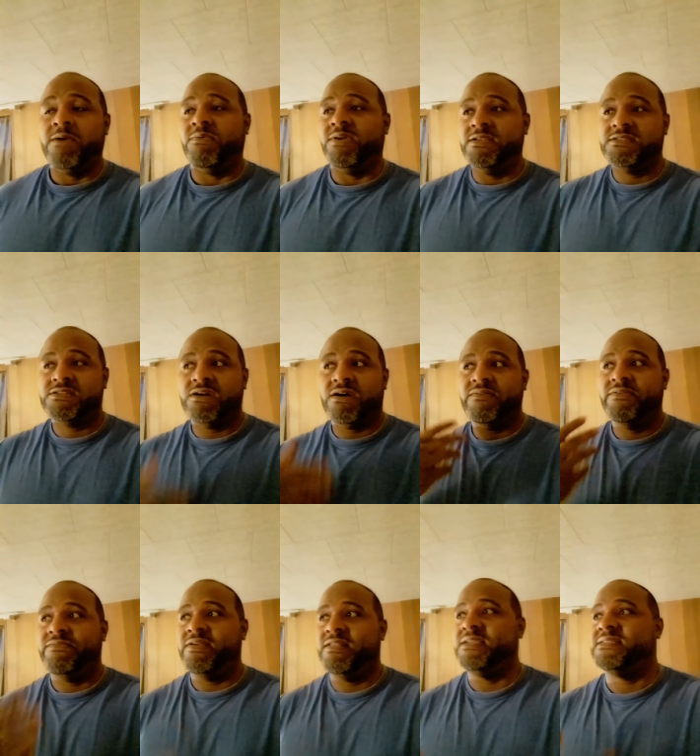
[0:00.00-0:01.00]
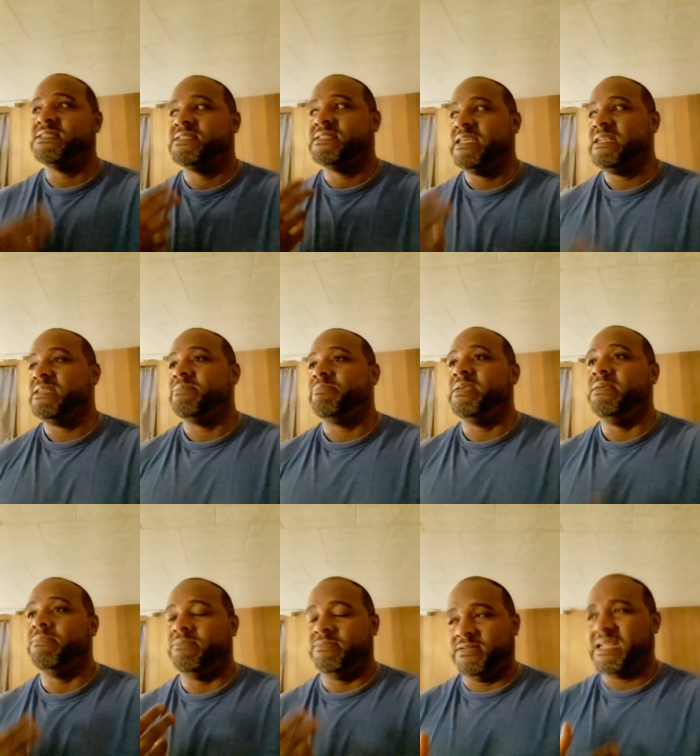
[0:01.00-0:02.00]
When you start revealing sin to
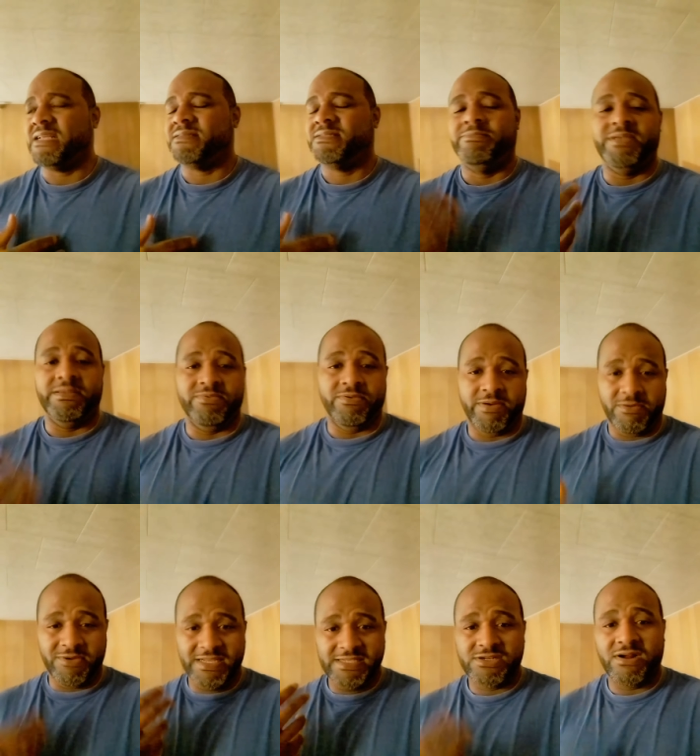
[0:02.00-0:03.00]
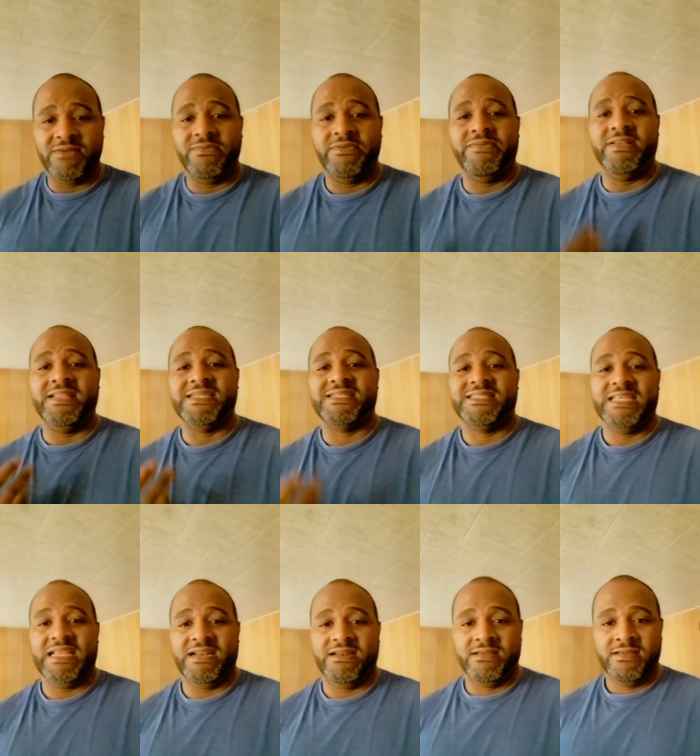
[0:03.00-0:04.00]
people, not to people, but when you start revealing
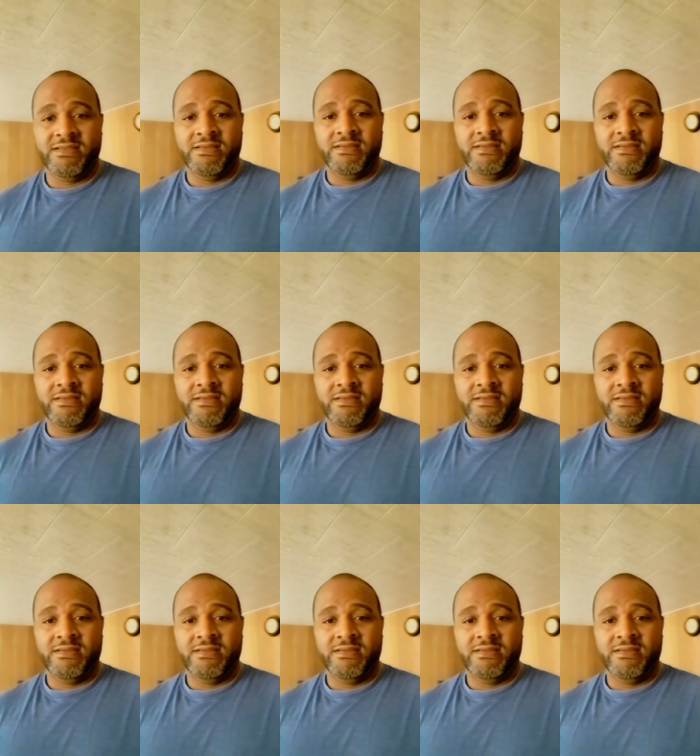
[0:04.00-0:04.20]
sin